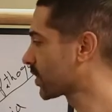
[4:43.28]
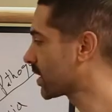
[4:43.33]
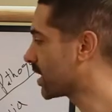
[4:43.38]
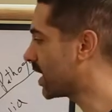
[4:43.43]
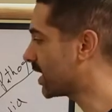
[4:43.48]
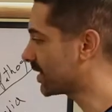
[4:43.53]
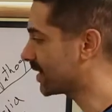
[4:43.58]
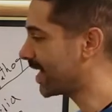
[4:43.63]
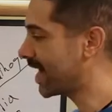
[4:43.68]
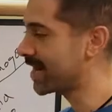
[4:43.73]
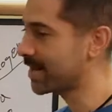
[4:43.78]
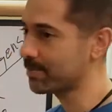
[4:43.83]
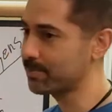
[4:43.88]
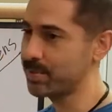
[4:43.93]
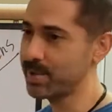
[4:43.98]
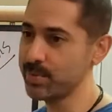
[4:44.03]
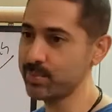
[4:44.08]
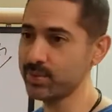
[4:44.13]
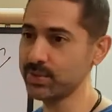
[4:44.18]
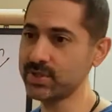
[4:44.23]
A lot of
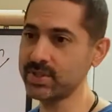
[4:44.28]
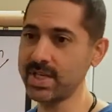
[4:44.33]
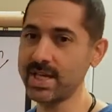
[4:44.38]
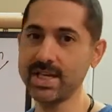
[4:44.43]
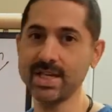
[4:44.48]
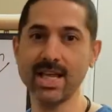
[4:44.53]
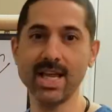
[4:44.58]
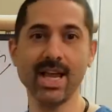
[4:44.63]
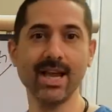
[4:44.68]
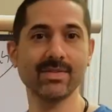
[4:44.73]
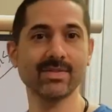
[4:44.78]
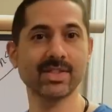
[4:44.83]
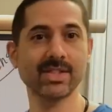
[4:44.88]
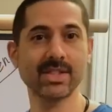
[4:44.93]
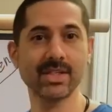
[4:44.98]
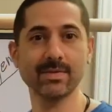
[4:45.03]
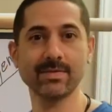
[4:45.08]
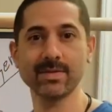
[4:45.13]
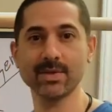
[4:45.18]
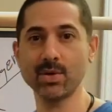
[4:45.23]
people say they have
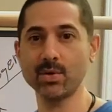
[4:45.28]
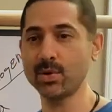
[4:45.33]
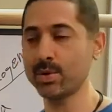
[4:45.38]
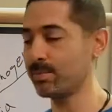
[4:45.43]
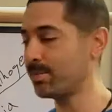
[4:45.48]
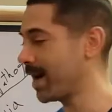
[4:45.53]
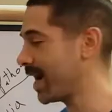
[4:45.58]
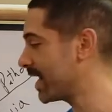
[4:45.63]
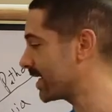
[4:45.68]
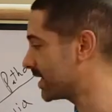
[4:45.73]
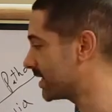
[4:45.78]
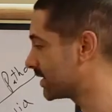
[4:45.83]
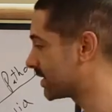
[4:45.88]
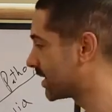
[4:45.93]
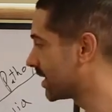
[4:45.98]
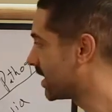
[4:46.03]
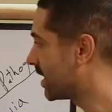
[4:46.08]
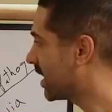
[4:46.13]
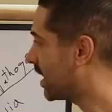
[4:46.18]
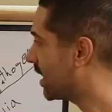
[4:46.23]
stiff lower bodies.
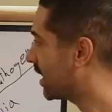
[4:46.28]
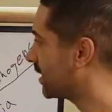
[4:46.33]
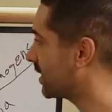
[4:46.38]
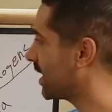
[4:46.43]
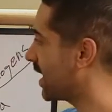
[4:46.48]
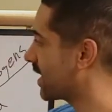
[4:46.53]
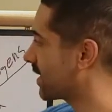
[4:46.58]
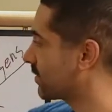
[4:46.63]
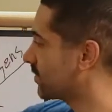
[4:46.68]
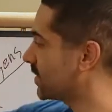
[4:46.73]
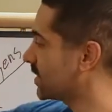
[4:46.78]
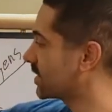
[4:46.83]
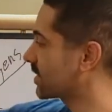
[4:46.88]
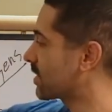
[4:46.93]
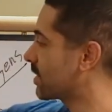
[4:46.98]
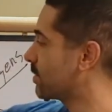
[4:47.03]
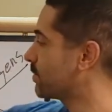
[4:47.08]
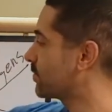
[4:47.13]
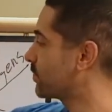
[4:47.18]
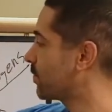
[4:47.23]
A lot of this
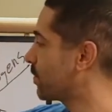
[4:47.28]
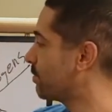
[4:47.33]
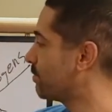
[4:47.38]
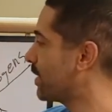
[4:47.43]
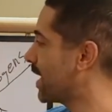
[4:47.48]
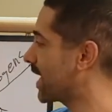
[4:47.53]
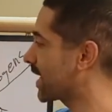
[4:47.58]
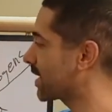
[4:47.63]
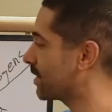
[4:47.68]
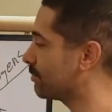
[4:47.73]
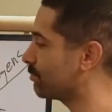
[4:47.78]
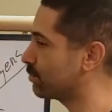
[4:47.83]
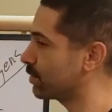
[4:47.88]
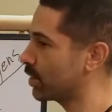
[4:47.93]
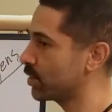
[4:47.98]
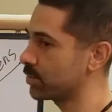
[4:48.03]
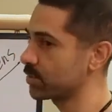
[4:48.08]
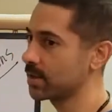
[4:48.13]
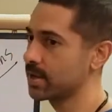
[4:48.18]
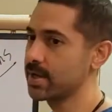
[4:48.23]
comes from back and
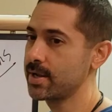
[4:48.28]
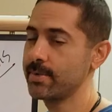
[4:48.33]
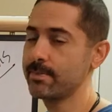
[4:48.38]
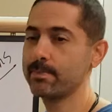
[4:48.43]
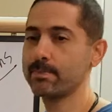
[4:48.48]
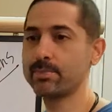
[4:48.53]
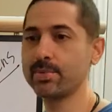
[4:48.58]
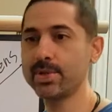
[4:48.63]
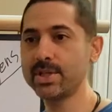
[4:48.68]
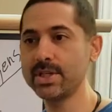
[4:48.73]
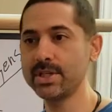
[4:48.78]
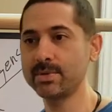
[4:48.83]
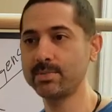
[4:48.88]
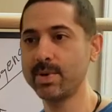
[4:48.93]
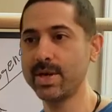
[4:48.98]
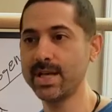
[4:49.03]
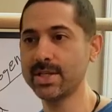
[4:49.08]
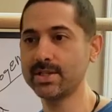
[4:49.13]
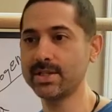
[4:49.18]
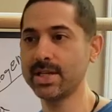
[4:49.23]
bloat. Please
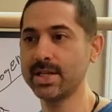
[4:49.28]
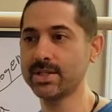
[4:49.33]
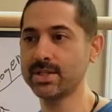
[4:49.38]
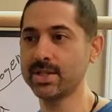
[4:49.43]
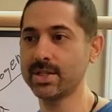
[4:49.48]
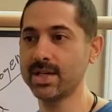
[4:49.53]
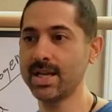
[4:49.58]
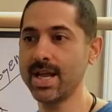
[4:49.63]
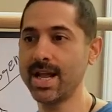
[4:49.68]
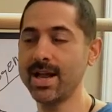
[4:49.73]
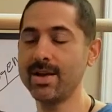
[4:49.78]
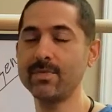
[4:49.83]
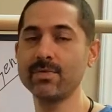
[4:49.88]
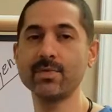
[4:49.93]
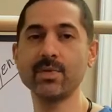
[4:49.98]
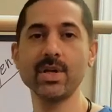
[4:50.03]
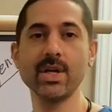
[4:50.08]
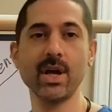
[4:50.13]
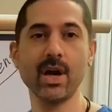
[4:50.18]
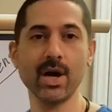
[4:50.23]
pay attention.
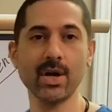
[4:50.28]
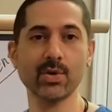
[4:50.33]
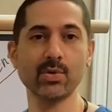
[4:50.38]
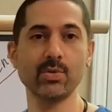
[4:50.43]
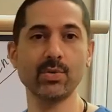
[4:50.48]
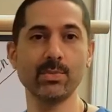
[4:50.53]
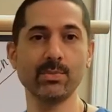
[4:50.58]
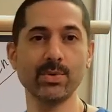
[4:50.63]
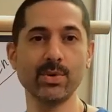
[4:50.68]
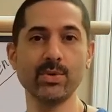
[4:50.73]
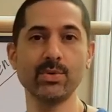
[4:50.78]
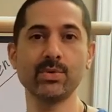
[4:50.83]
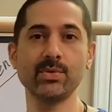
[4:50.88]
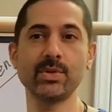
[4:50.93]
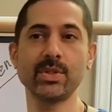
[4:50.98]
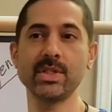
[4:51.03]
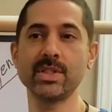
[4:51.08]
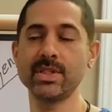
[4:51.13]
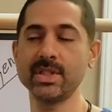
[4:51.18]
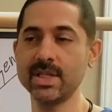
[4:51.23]
Every
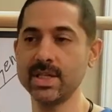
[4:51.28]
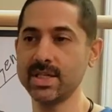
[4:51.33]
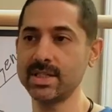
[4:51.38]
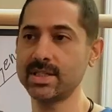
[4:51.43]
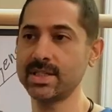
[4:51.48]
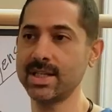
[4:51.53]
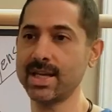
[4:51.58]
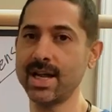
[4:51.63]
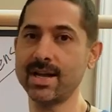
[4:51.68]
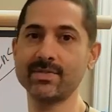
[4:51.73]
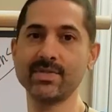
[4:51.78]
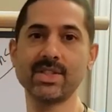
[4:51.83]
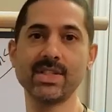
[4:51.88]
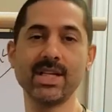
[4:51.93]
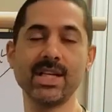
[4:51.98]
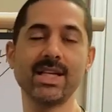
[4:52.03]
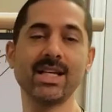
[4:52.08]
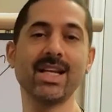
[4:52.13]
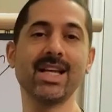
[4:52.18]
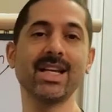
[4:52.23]
autoimmune disease that I've
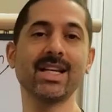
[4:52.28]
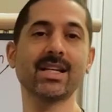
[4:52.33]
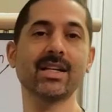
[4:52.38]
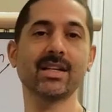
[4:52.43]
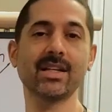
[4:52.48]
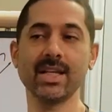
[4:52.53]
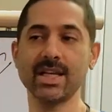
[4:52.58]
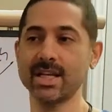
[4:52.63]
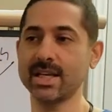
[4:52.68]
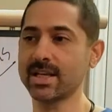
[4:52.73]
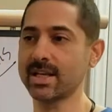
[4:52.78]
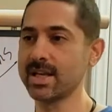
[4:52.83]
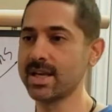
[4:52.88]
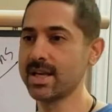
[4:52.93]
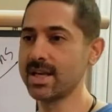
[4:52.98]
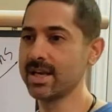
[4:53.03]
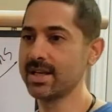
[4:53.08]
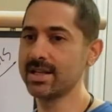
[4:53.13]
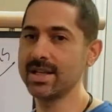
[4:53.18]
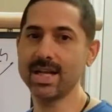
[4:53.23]
seen in clinic,
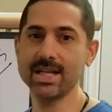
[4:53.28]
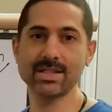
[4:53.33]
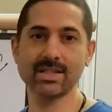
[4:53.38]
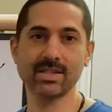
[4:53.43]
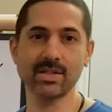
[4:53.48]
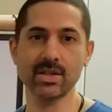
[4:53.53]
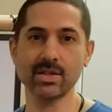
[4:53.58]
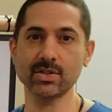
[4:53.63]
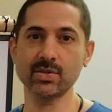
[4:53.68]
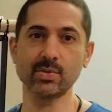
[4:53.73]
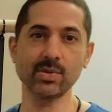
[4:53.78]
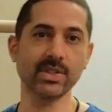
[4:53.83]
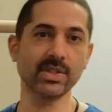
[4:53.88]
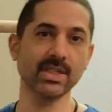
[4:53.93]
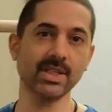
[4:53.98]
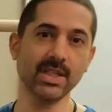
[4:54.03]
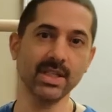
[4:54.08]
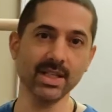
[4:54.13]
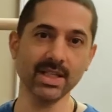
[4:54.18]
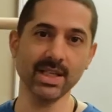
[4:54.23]
that starts with
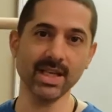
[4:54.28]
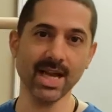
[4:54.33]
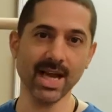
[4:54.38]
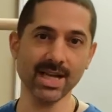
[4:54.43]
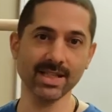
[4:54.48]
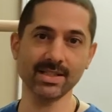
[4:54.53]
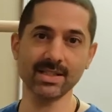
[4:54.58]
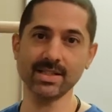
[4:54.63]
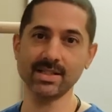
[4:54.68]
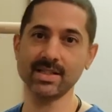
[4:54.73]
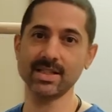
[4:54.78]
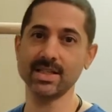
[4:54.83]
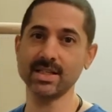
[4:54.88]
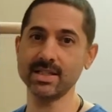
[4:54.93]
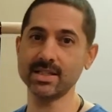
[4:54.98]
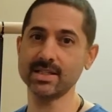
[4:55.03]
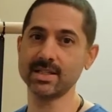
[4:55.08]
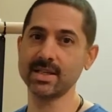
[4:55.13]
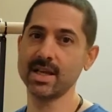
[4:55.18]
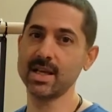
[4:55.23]
celiac
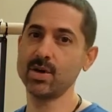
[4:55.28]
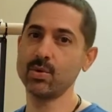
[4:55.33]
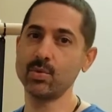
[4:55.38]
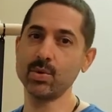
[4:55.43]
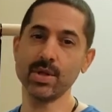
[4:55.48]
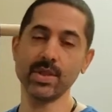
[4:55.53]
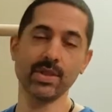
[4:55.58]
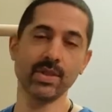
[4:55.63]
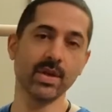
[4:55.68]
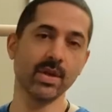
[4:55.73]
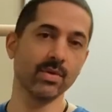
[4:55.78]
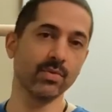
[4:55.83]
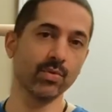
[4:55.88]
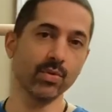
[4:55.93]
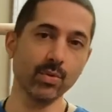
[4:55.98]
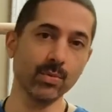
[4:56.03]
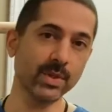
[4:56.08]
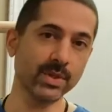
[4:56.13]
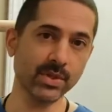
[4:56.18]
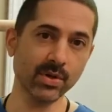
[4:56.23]
disease, with
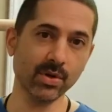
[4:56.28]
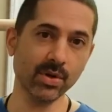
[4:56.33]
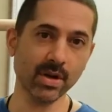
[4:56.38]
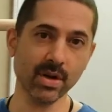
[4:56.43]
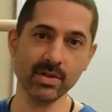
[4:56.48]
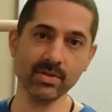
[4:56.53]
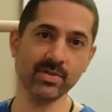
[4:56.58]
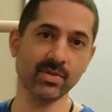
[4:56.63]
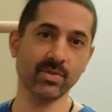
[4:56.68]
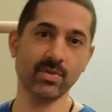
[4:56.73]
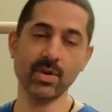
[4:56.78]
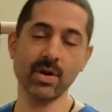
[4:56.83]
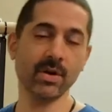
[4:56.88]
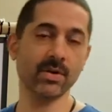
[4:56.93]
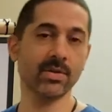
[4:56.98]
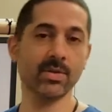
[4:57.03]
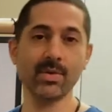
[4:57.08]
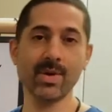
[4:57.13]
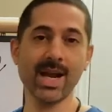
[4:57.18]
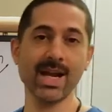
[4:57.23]
rheumatoid
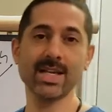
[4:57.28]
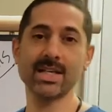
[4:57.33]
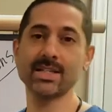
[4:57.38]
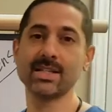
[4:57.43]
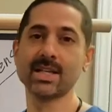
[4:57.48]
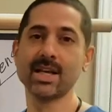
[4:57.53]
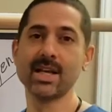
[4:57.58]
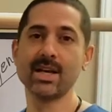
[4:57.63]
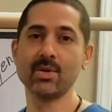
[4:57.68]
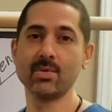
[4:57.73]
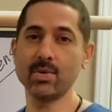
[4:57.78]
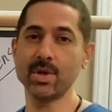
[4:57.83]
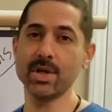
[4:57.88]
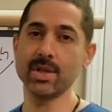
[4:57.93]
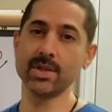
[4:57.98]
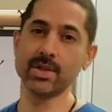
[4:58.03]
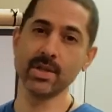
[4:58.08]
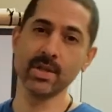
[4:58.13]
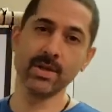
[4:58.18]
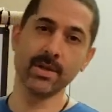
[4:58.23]
arthritis,
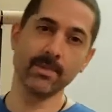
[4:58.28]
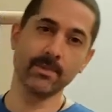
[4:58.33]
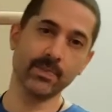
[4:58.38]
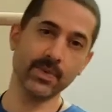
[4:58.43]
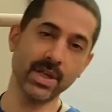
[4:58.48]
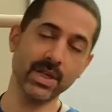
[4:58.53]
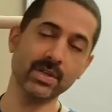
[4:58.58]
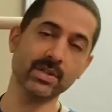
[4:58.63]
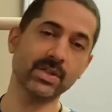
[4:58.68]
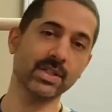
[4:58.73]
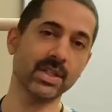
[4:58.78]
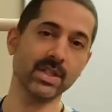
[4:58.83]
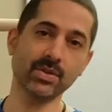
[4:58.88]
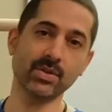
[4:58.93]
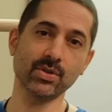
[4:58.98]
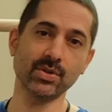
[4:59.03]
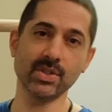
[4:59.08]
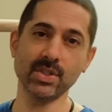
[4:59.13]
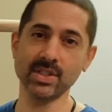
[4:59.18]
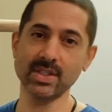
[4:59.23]
with
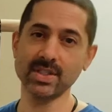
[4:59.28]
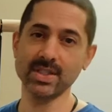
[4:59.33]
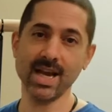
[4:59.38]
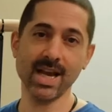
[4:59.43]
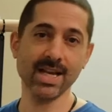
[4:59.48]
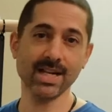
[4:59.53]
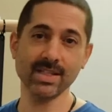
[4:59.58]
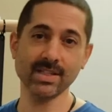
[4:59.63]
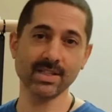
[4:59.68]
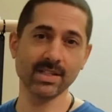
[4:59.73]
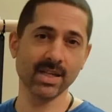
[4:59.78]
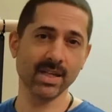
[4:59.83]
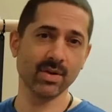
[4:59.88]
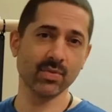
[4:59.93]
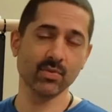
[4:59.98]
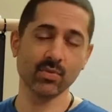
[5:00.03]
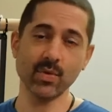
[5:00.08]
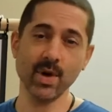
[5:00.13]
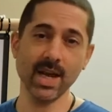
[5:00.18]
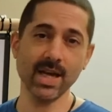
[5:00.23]
interstitial cystitis,
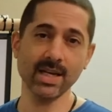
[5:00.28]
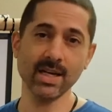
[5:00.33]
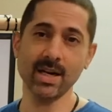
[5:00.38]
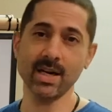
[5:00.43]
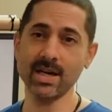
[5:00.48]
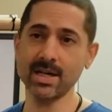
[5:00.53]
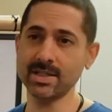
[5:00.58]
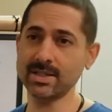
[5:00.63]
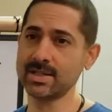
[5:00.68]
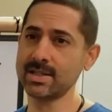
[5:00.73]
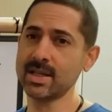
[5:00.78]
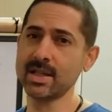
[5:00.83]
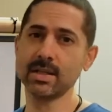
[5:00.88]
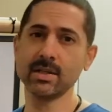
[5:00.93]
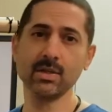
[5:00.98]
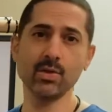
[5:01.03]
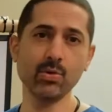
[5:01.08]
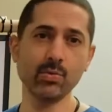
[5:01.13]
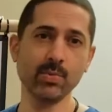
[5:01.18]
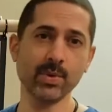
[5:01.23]
Raynaud's,
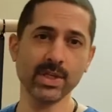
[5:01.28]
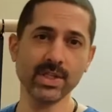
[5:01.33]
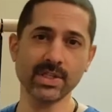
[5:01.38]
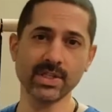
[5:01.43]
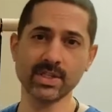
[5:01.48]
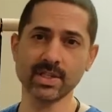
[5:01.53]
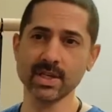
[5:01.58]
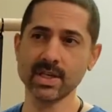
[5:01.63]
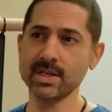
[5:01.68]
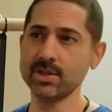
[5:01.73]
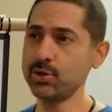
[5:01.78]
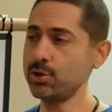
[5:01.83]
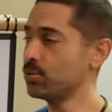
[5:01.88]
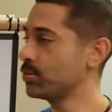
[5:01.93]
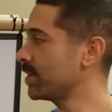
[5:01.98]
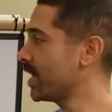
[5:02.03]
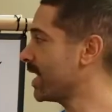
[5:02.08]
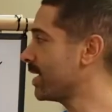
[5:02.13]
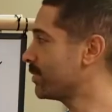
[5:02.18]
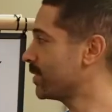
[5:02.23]
lupus, you
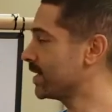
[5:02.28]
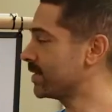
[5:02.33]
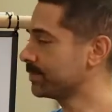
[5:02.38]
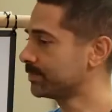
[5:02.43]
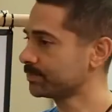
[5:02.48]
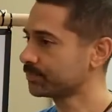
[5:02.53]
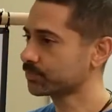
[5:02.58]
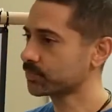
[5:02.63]
name it.